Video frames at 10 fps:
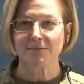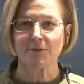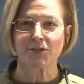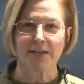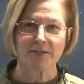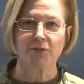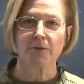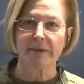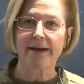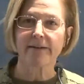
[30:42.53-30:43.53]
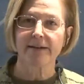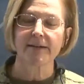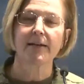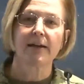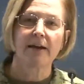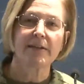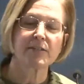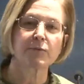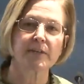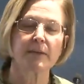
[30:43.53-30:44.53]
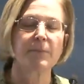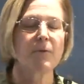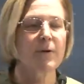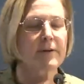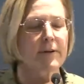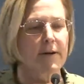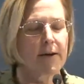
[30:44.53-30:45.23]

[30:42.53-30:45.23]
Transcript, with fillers: what should I do about it, I think it's really important.